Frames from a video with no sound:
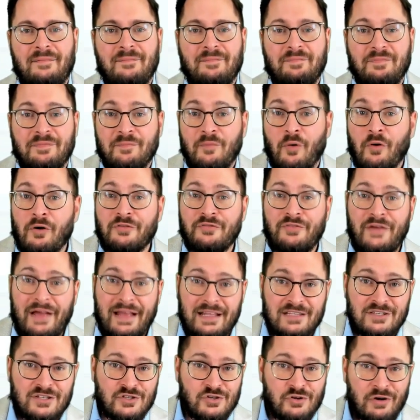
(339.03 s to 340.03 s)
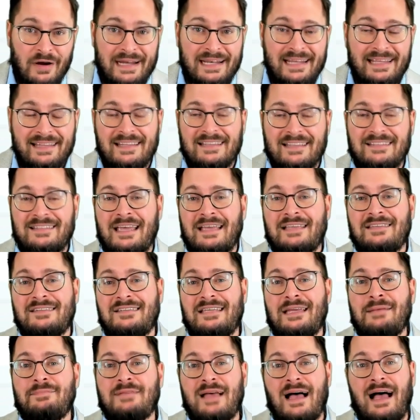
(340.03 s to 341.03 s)
more advanced training that takes
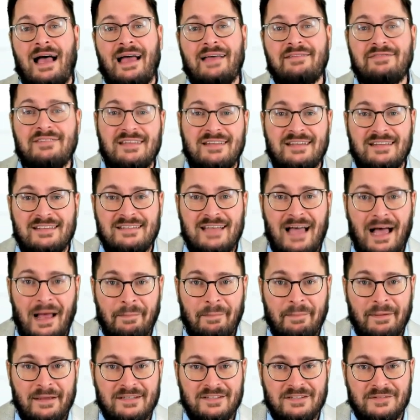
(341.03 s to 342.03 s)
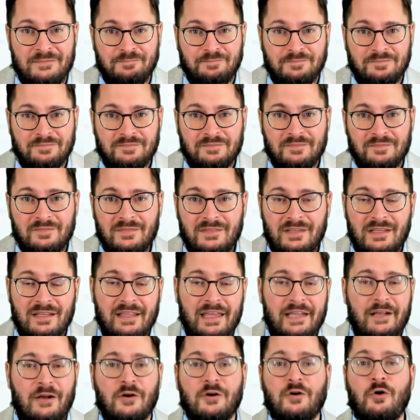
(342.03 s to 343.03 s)
deep dives into topics
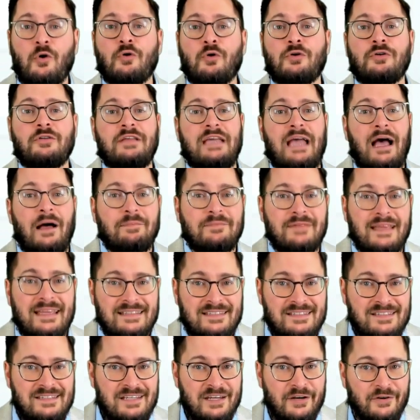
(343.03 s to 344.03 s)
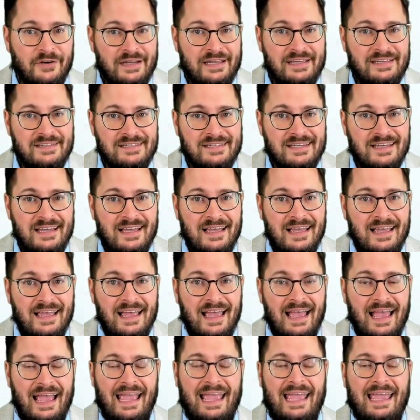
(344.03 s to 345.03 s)
like our quarterly update series,
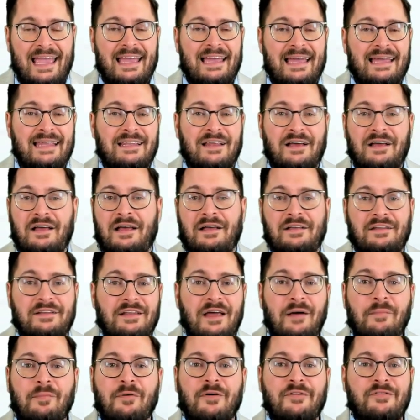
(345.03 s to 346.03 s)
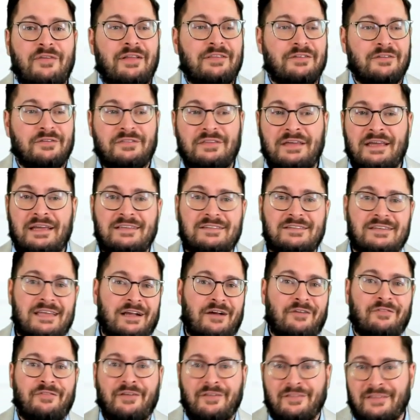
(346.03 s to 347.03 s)
and a number of other things like
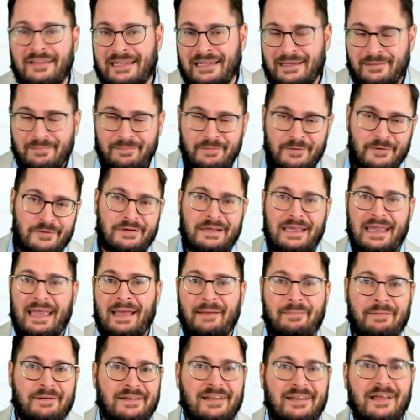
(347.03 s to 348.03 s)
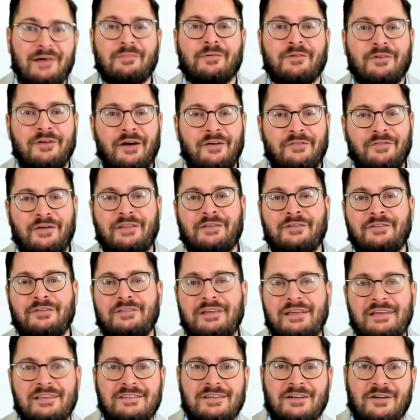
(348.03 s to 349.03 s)
our Fair Lending Bootcamp, a number of other
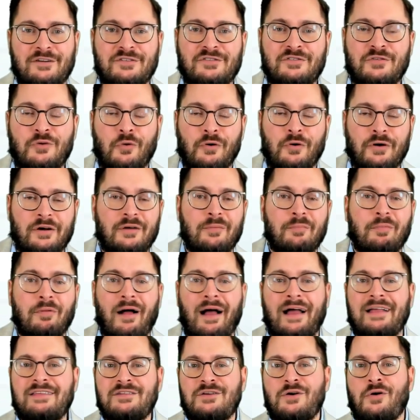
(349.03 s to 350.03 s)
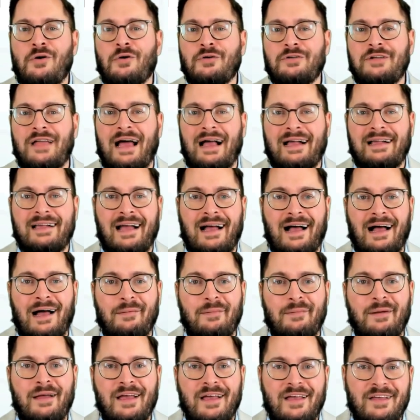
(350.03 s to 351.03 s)
things in our store at
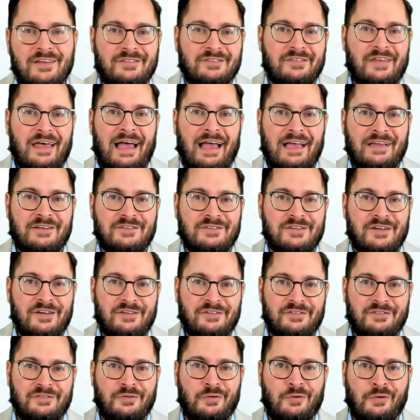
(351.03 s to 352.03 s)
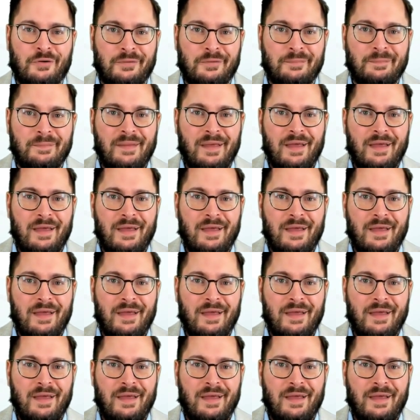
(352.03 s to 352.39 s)
compliancecohort.com/store.